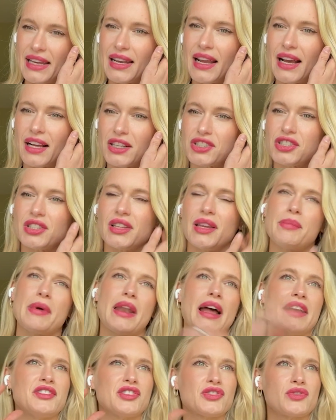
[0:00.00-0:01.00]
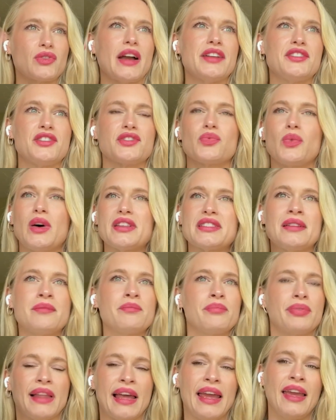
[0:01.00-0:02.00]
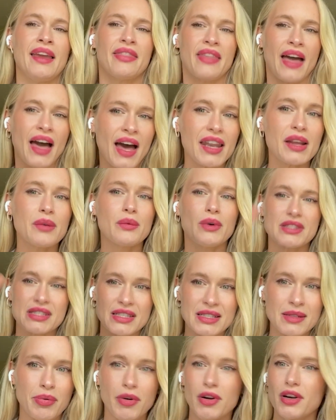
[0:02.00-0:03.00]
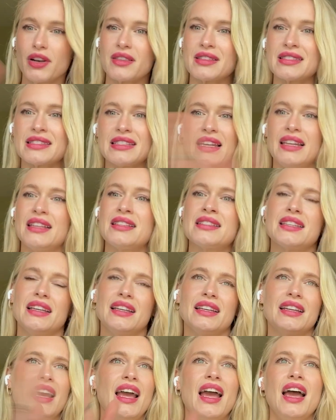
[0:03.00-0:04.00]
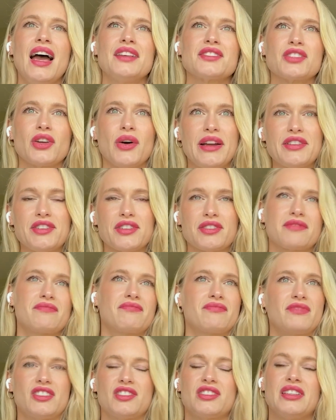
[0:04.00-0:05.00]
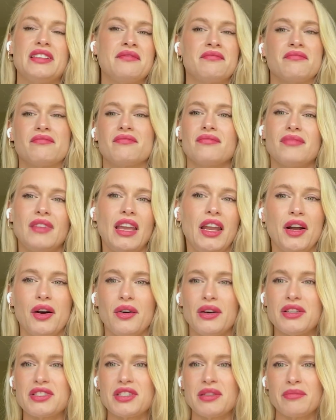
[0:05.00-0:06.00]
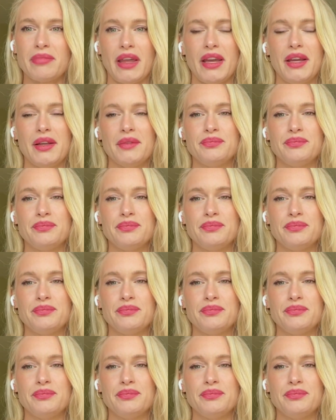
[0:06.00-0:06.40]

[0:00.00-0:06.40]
actually, but I just wasn't playing that. It wasn't a part of the scenes. And so I just didn't, I just didn't play it.